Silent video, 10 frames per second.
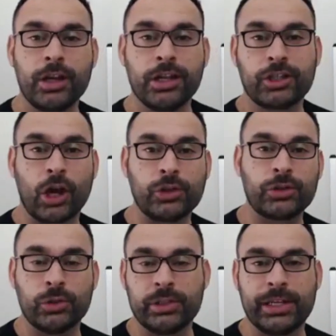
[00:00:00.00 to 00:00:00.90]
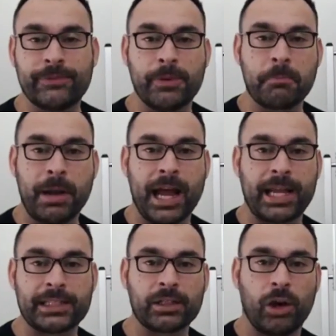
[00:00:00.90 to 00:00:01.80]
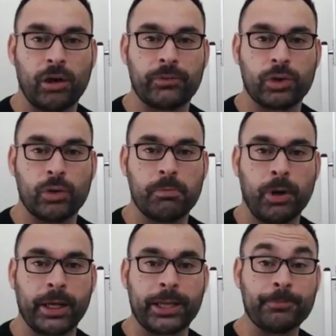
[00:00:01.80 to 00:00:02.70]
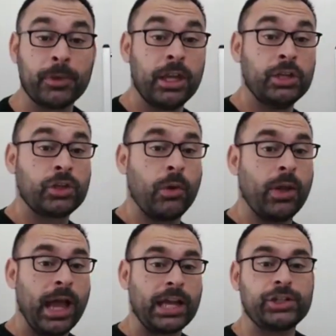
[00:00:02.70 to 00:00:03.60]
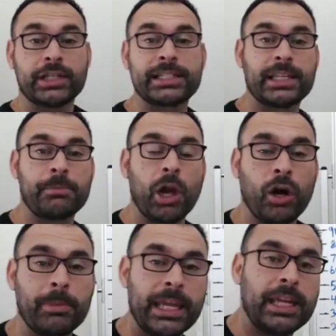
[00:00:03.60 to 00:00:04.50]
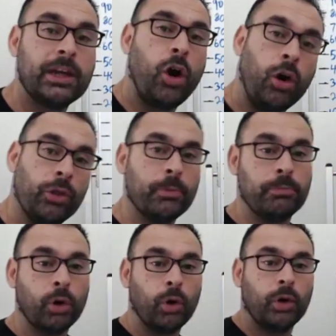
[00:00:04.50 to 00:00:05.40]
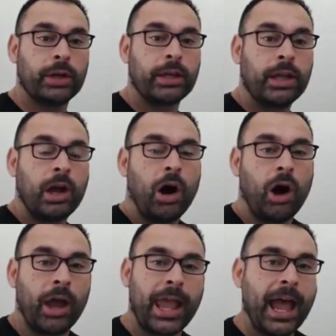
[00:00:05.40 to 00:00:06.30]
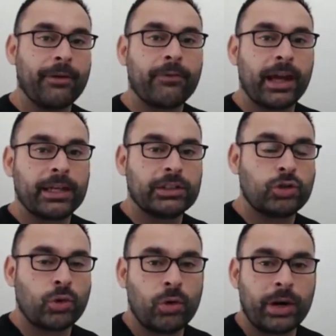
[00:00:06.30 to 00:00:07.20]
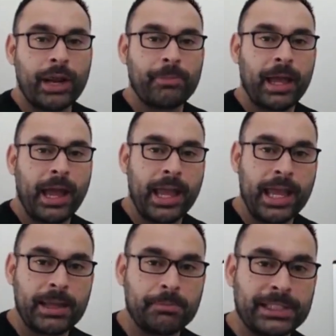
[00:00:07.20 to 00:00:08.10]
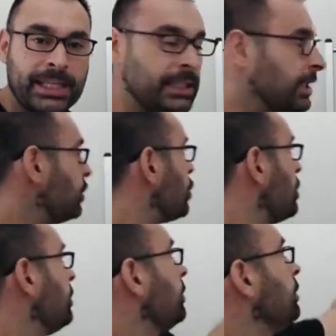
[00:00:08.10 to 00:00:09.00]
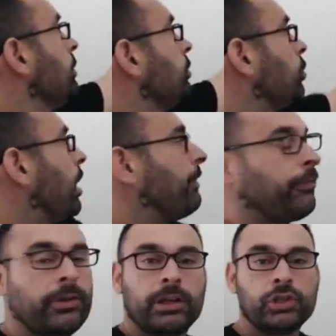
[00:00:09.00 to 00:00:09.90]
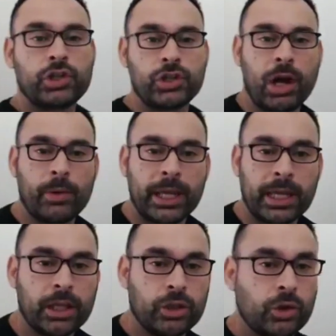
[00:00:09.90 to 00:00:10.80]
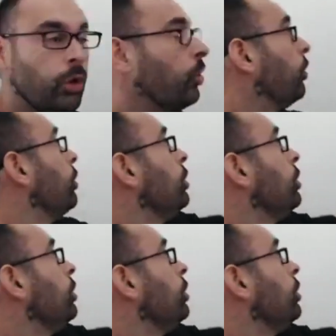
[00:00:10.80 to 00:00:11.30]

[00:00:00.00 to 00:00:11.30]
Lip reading: goes to different parts of your body. So as you can see behind me here on the board, I have drawn up a percentage graph showing your